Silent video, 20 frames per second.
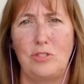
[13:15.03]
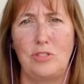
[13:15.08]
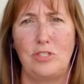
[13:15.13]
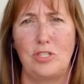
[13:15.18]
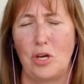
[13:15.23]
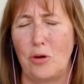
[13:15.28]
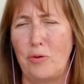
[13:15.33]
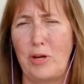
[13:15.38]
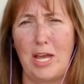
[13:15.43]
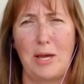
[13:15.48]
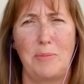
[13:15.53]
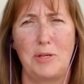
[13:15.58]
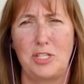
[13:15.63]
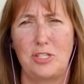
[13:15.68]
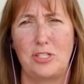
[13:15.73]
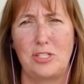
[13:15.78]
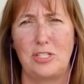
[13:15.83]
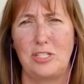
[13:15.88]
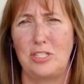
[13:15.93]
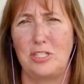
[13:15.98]

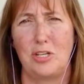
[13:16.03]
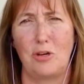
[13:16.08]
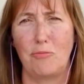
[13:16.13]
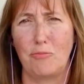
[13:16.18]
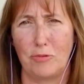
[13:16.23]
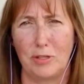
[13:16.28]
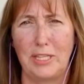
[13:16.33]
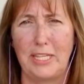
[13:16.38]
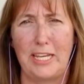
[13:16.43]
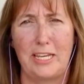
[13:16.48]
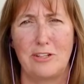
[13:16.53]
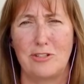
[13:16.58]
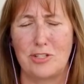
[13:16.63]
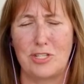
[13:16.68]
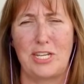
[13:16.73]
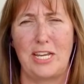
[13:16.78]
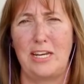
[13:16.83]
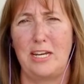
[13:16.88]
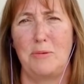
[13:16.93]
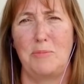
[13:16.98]
don't really
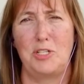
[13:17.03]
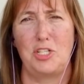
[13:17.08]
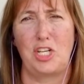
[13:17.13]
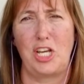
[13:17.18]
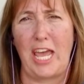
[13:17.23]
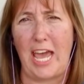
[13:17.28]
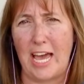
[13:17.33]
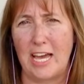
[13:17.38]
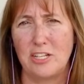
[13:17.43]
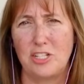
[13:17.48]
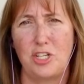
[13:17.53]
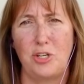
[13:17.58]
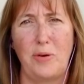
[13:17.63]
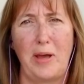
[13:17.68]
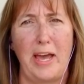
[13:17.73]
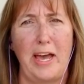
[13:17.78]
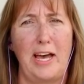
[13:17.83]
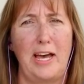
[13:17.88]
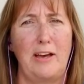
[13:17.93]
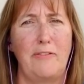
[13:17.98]
understand how much cash you
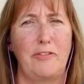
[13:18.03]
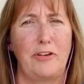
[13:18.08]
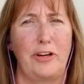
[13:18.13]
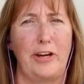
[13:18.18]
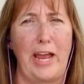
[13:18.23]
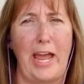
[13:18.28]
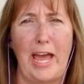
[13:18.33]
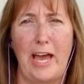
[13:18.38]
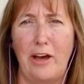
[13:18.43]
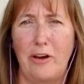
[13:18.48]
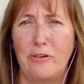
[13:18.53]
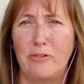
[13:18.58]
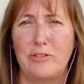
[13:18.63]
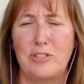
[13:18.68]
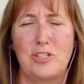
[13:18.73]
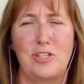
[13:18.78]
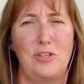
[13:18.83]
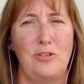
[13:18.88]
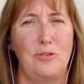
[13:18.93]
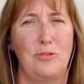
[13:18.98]
have, or how
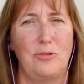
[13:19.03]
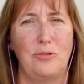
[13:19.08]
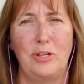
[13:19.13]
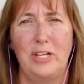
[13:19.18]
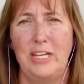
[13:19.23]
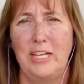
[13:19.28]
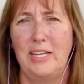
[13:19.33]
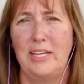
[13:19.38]
to,